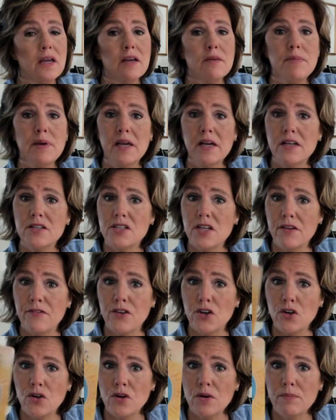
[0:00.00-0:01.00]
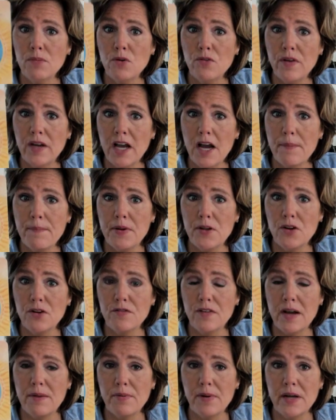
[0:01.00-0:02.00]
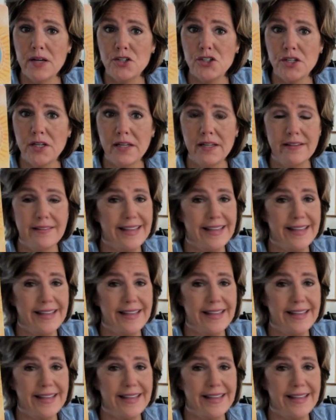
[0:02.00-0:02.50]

Because if you're moving up in your vibration,